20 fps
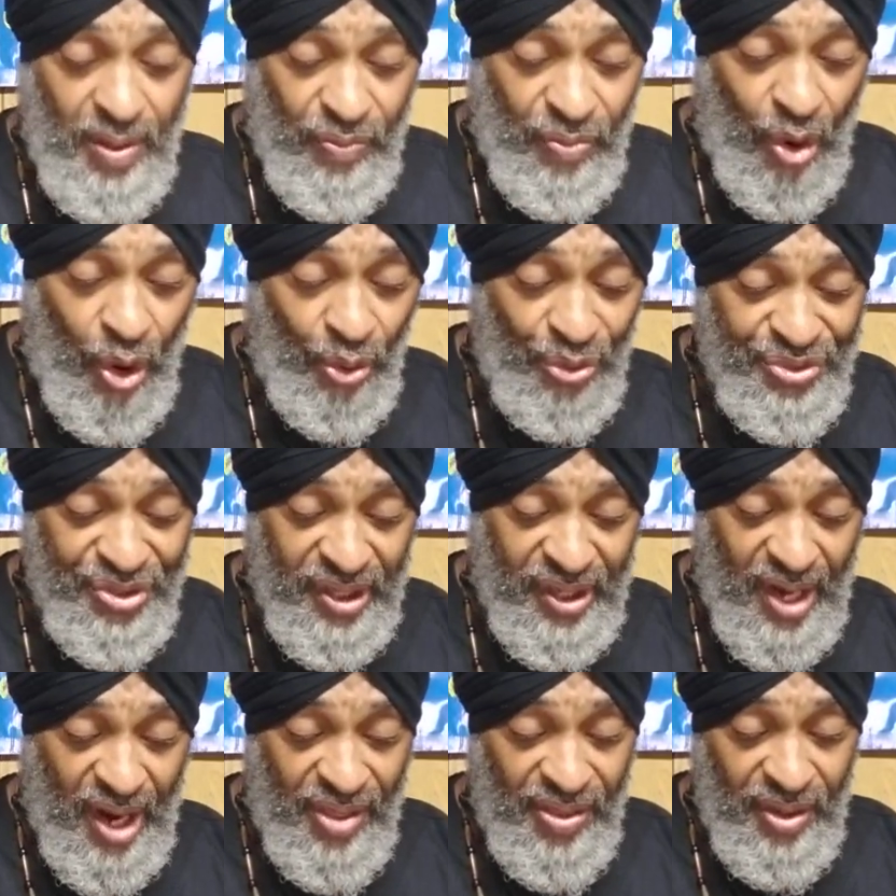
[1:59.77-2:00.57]
Rolled
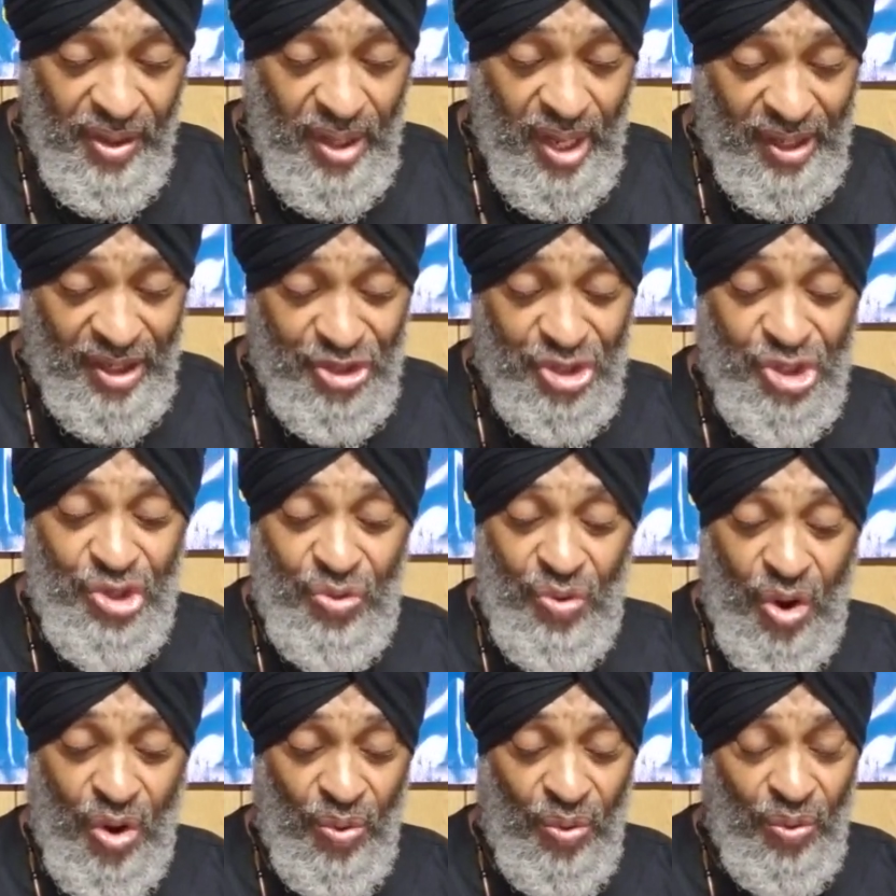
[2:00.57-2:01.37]
together like a
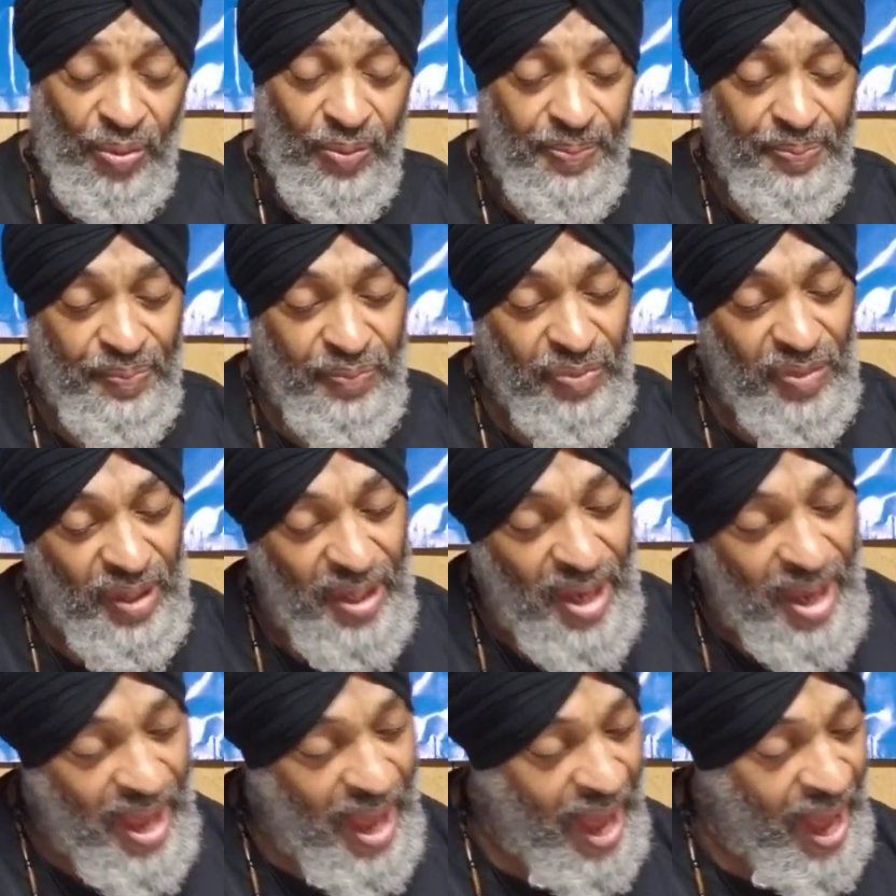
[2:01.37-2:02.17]
scroll.
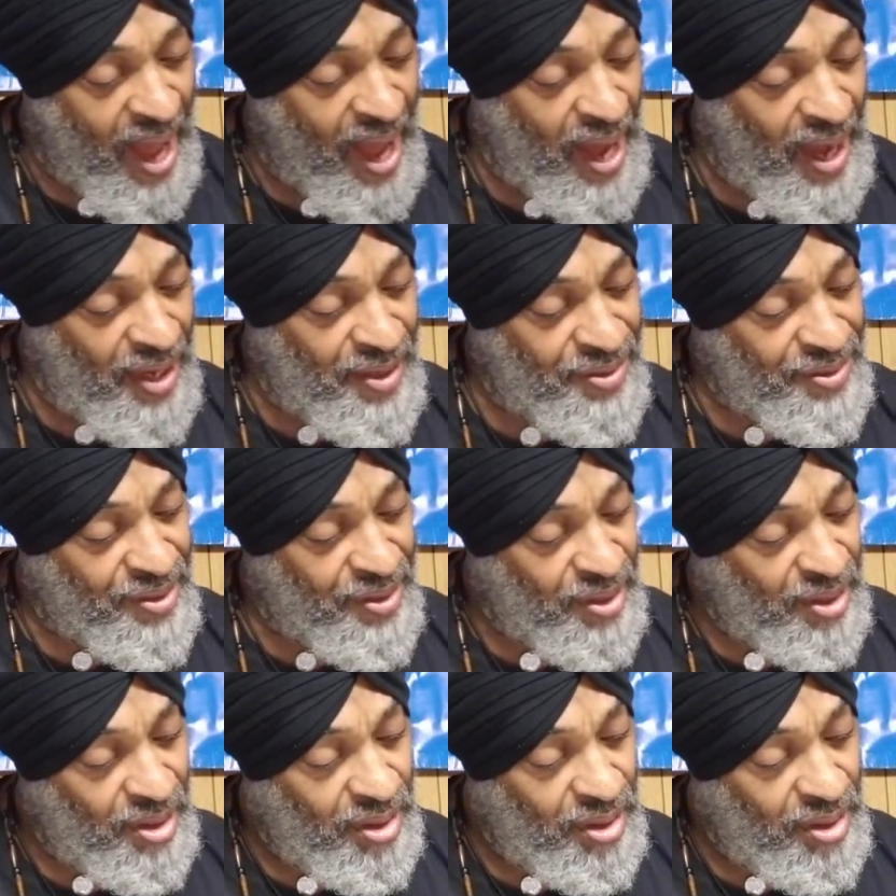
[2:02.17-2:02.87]
And